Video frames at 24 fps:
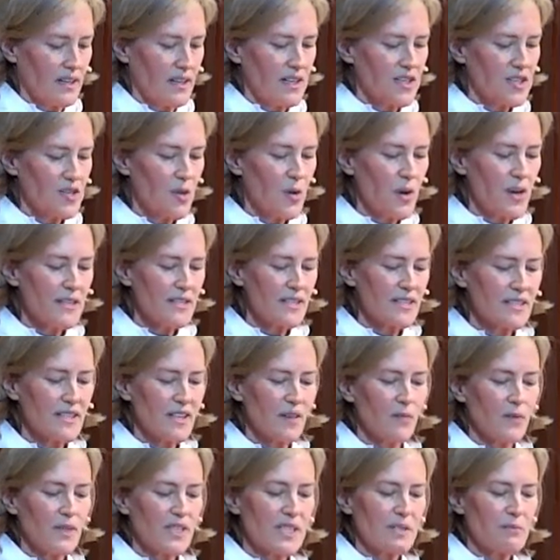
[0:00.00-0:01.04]
and choices
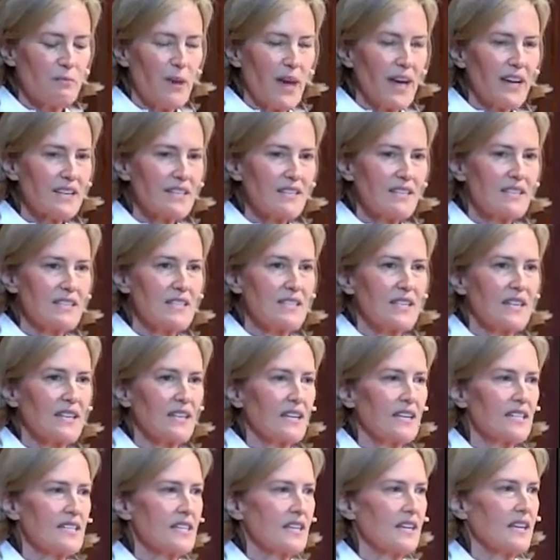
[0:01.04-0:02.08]
that respect the
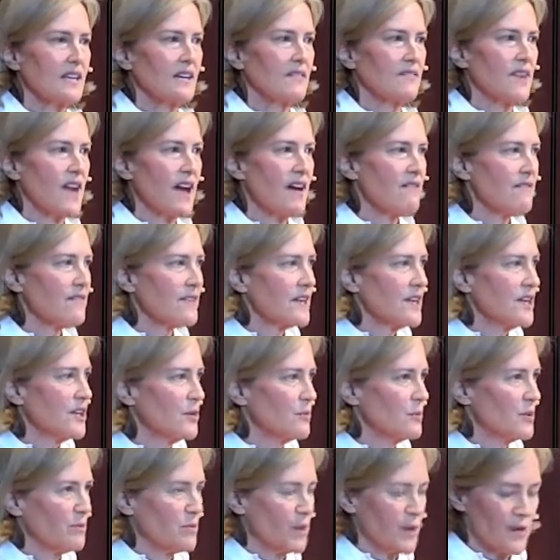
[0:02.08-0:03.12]
dignity of every
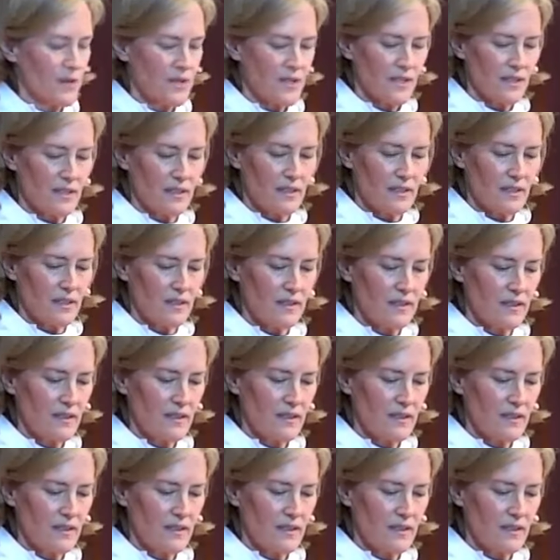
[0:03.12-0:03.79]
human person.